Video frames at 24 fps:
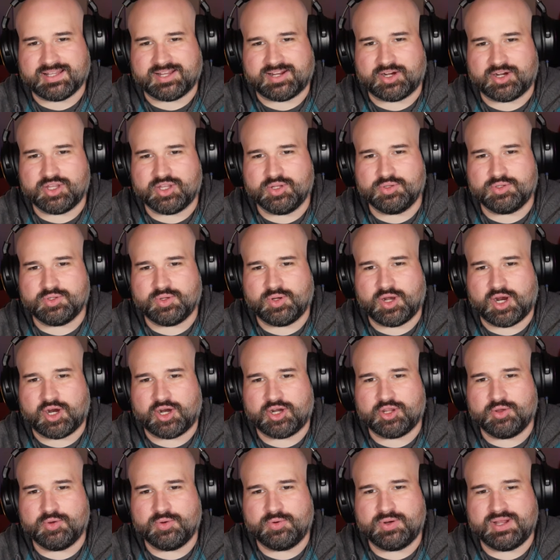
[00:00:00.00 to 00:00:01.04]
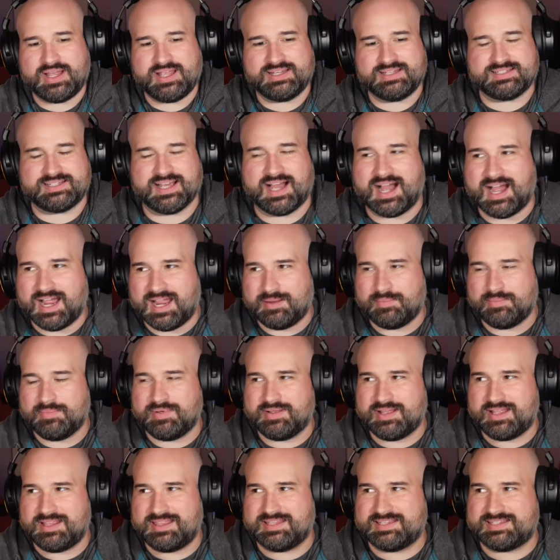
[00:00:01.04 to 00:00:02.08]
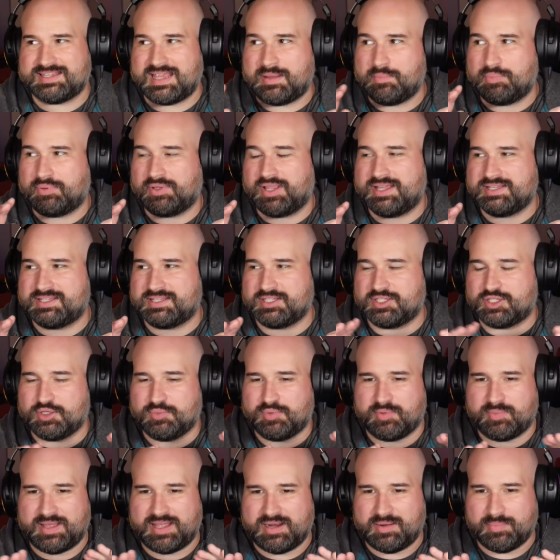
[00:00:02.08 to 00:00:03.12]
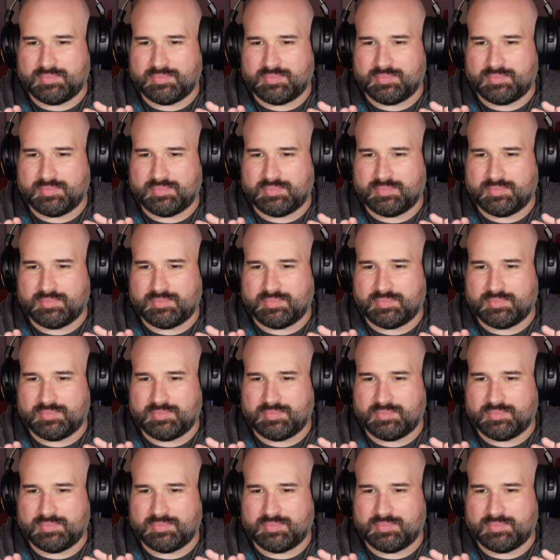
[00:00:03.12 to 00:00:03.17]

Like are you do, are you in time in the same place in Superman and